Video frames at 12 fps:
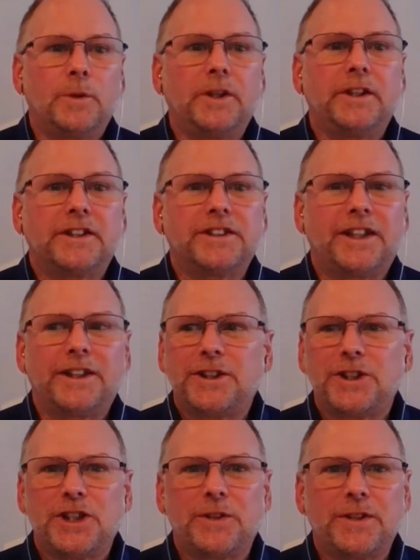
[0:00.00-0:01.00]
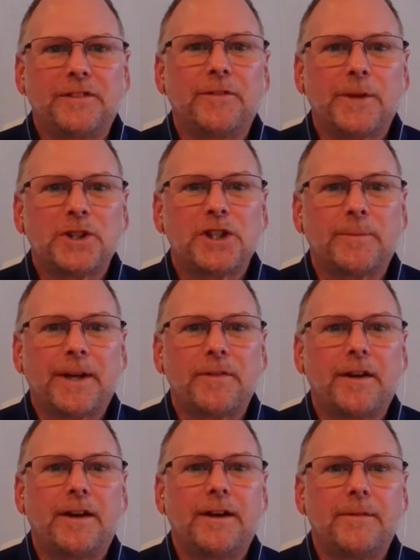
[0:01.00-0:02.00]
really excited to share the information
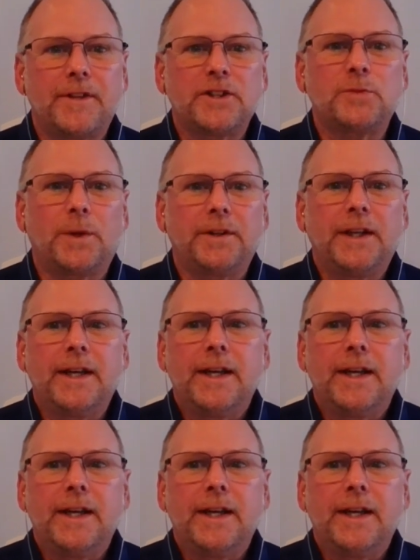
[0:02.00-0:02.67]
about uh, this one